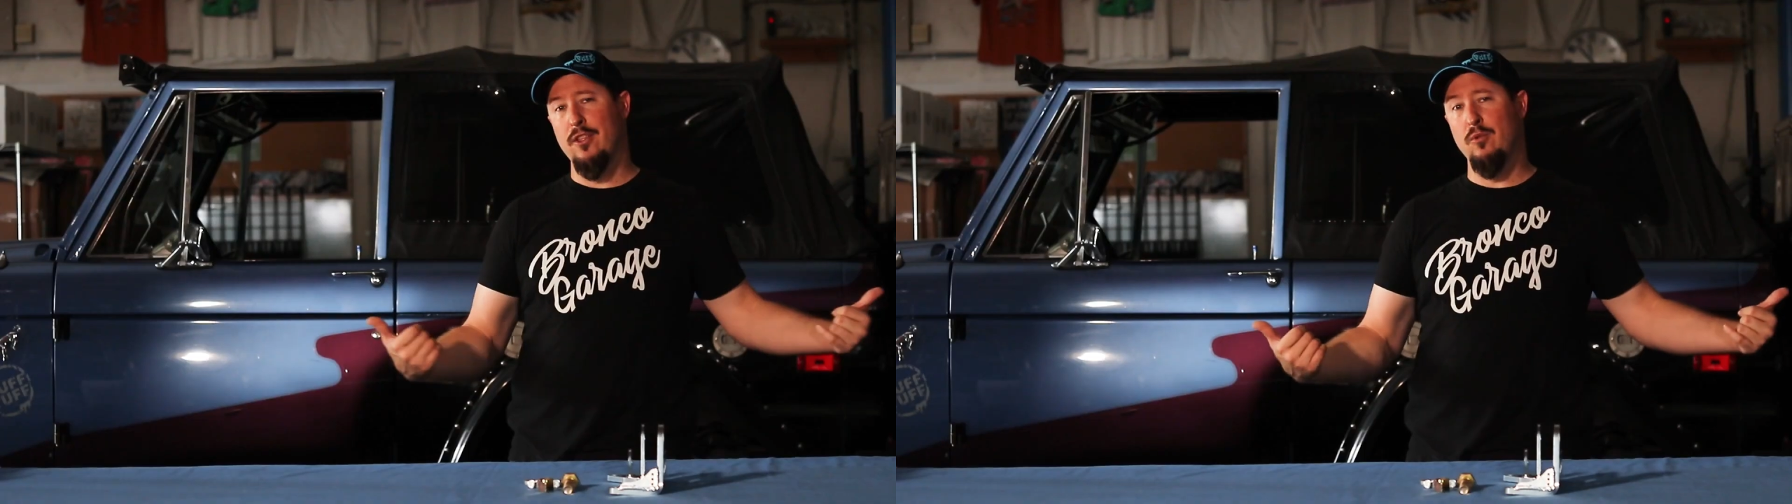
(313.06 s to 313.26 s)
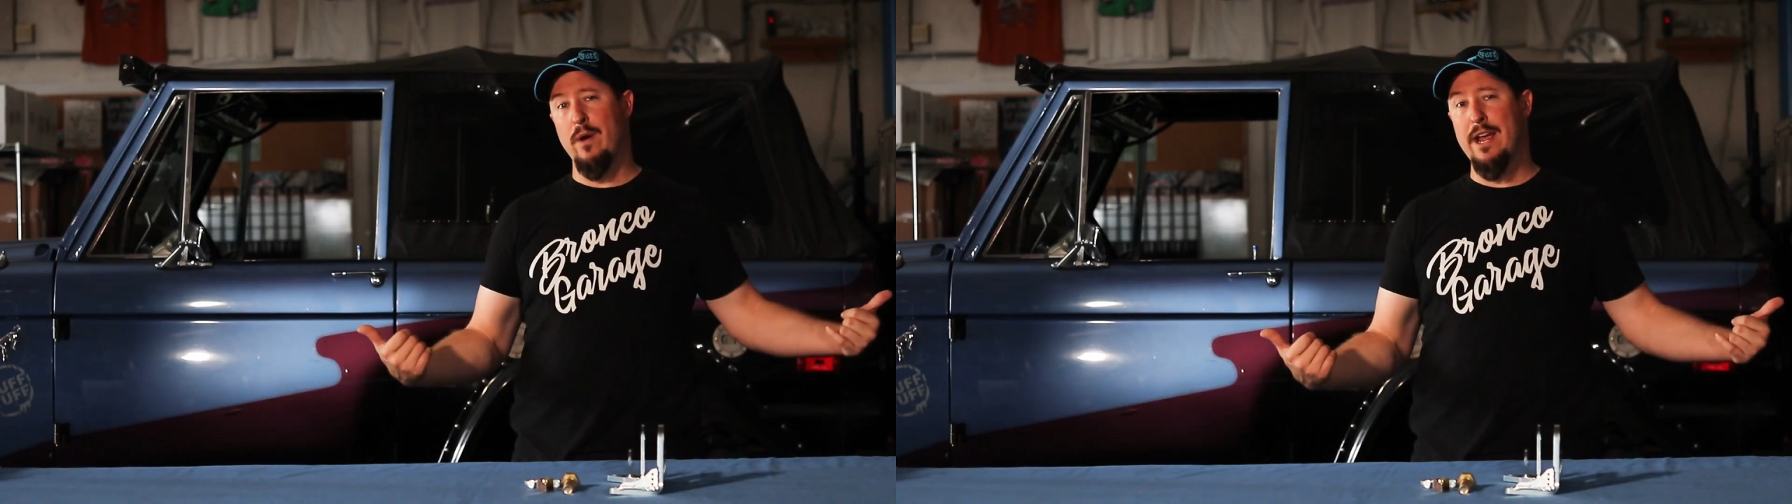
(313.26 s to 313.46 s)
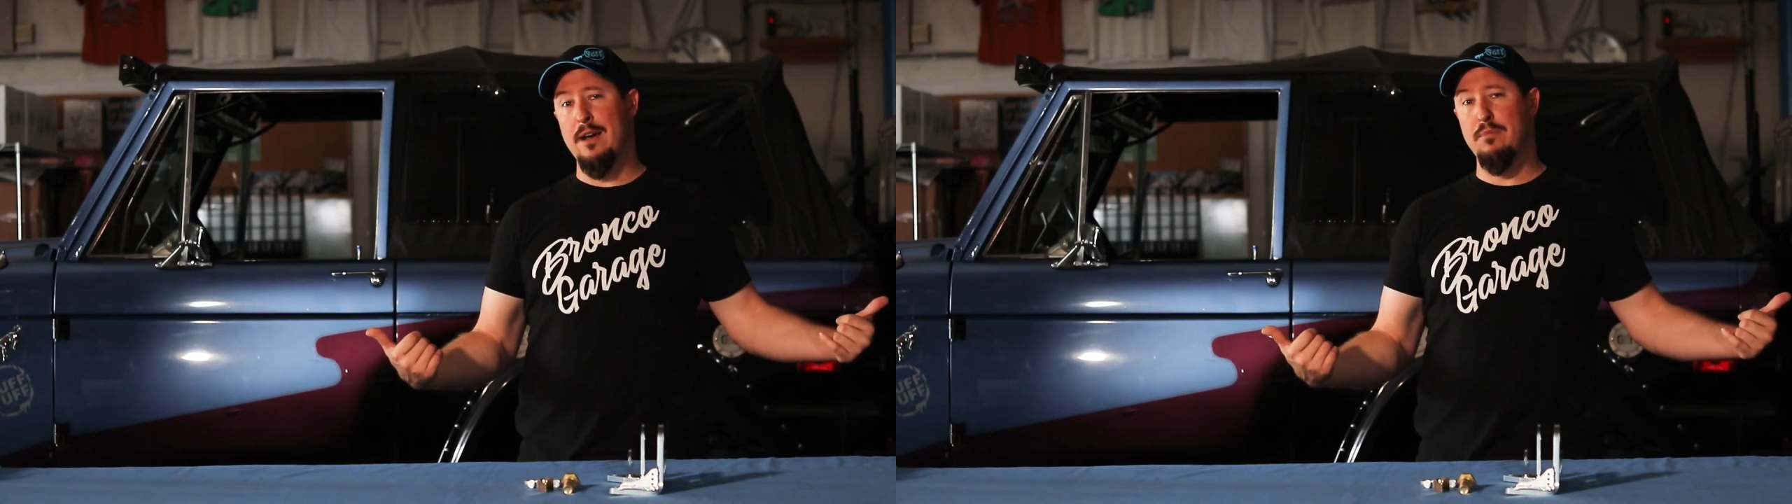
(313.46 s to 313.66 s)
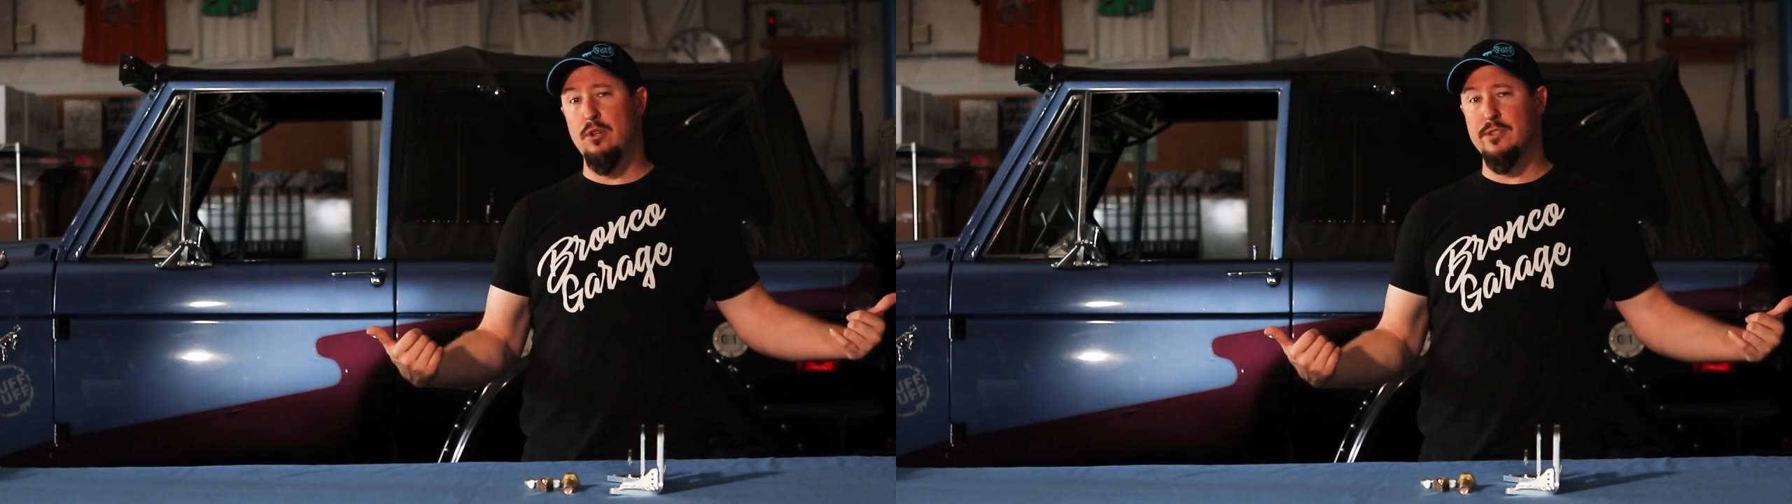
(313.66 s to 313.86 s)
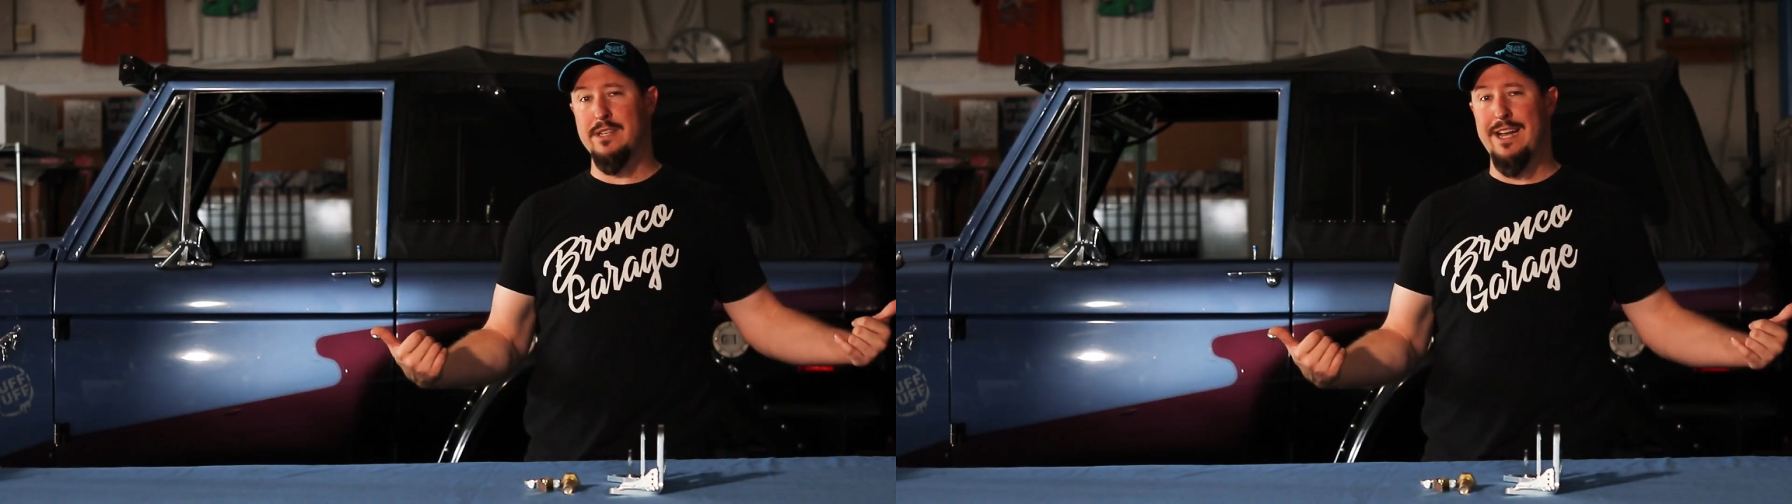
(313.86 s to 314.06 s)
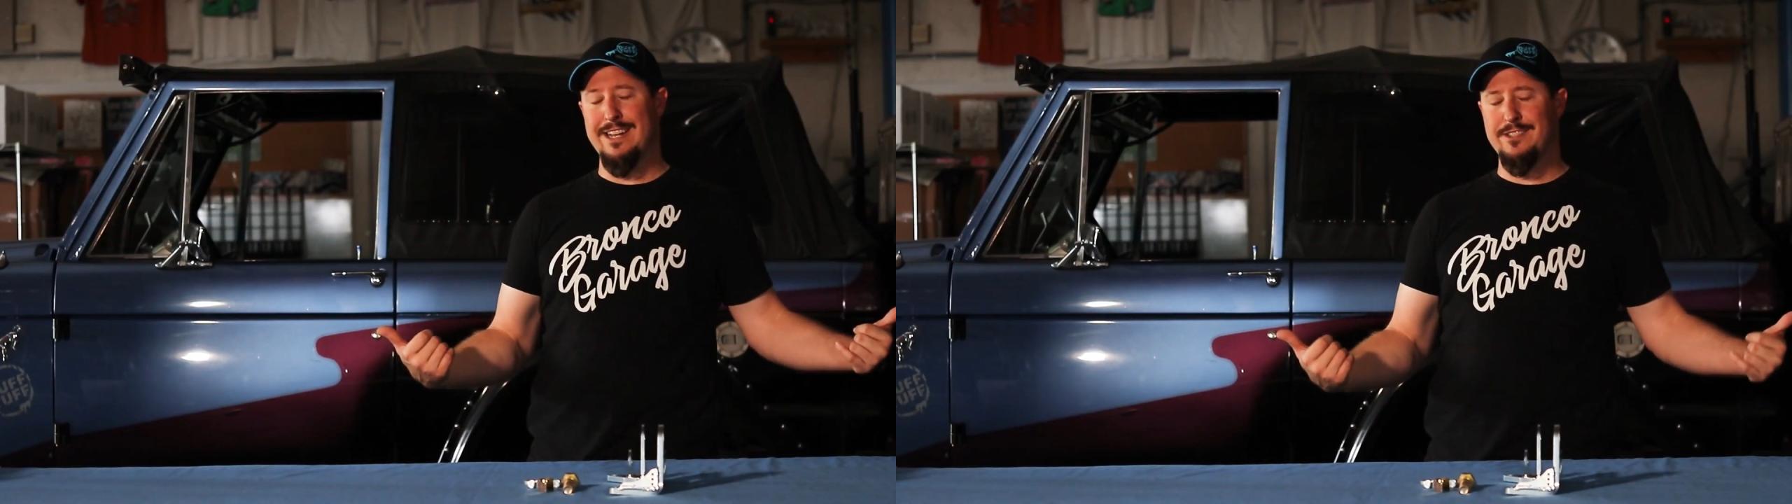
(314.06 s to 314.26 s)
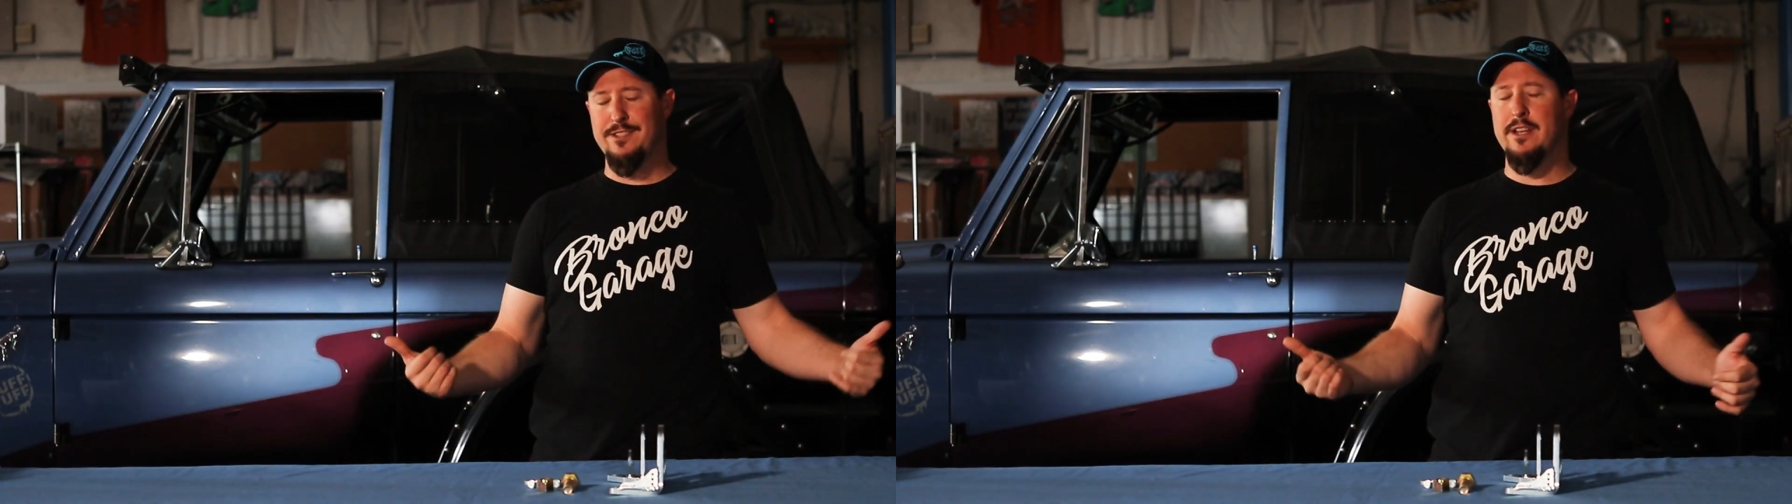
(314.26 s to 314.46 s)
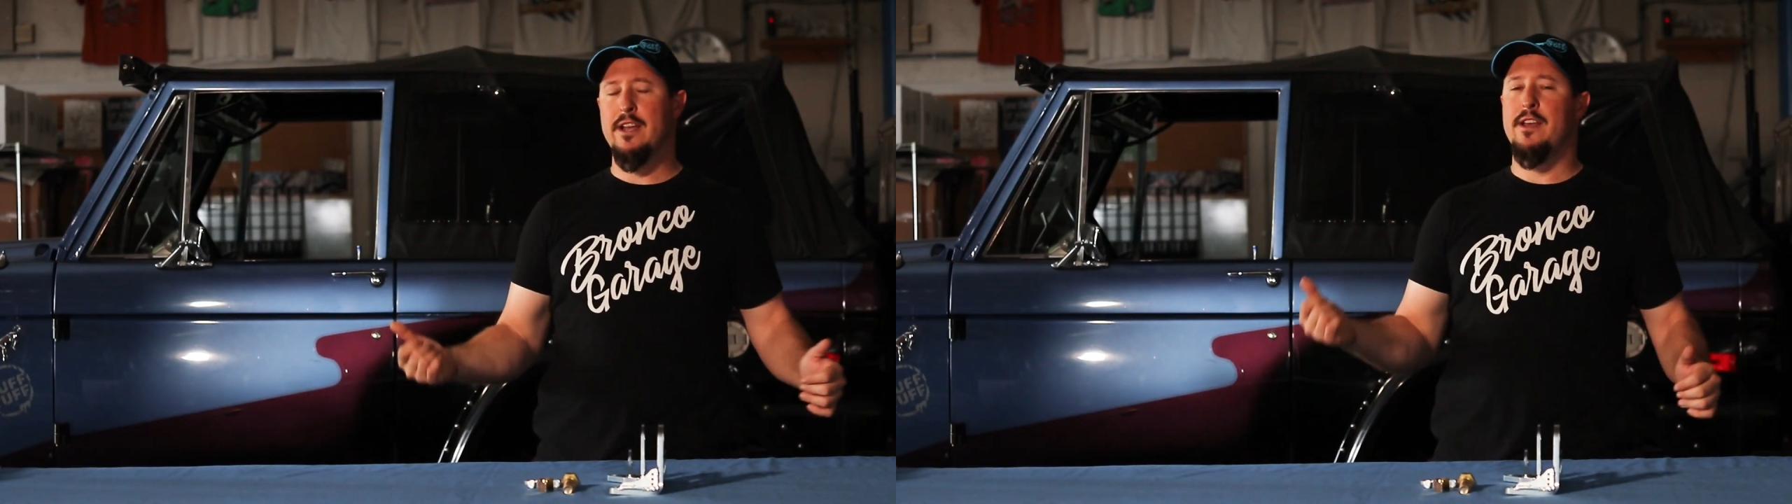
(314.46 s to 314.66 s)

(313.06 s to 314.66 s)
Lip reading: of the way on both sides,